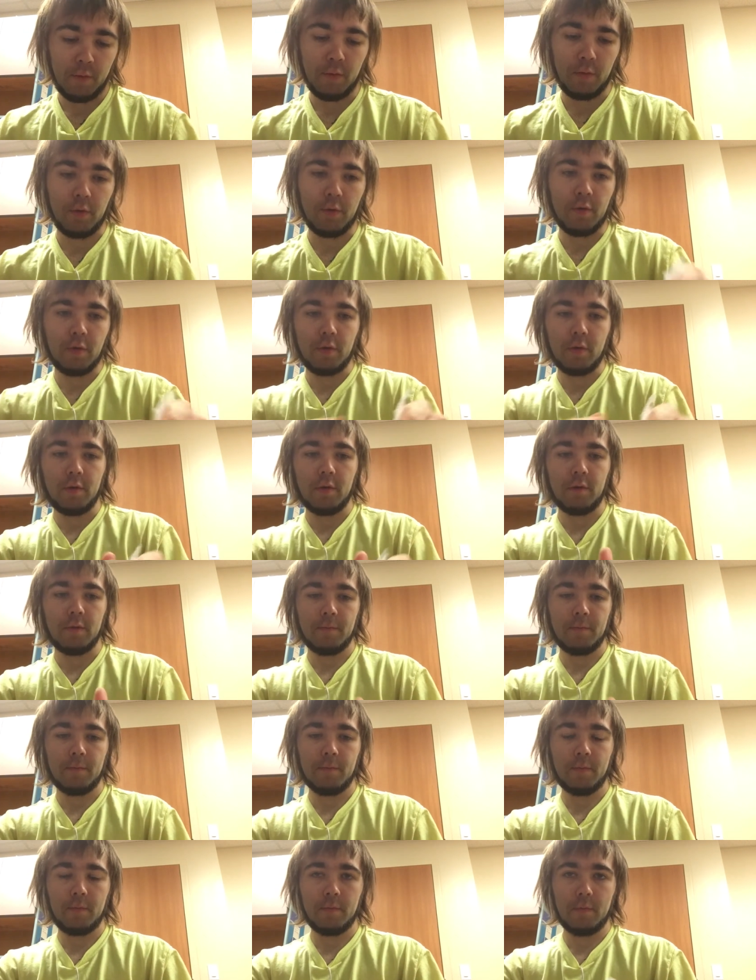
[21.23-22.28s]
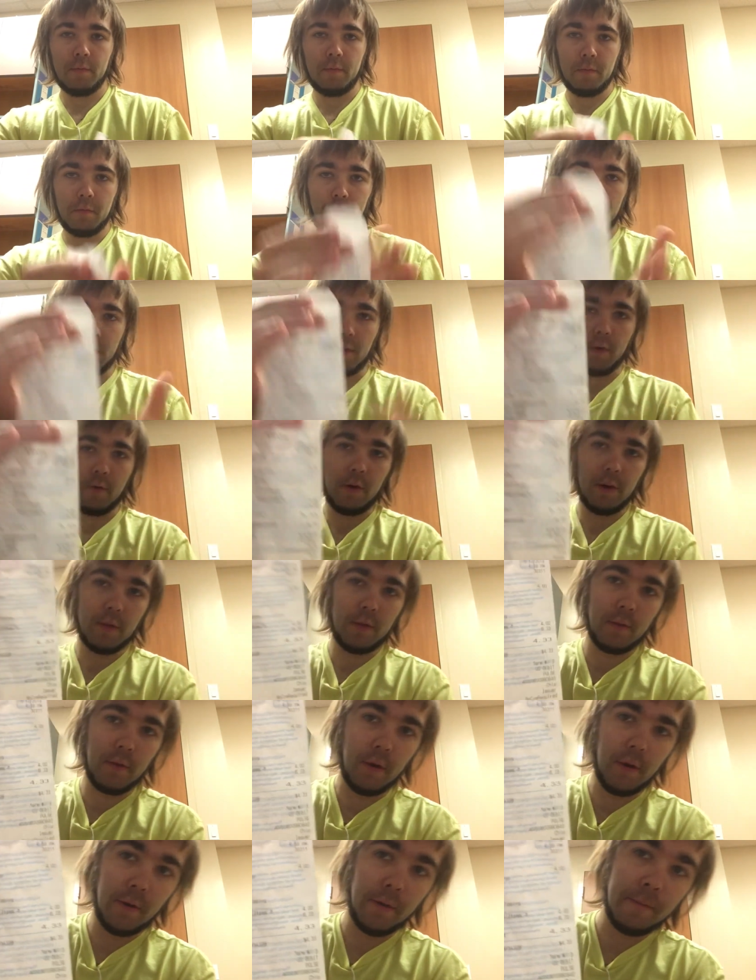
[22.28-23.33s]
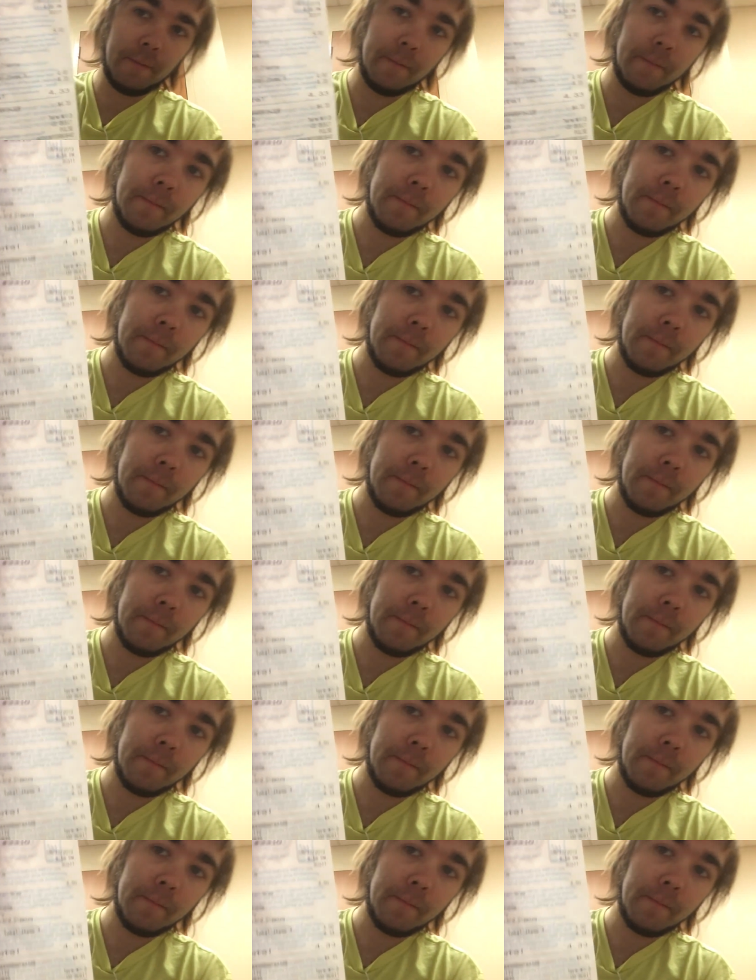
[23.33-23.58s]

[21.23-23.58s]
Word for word: Good show. That right there.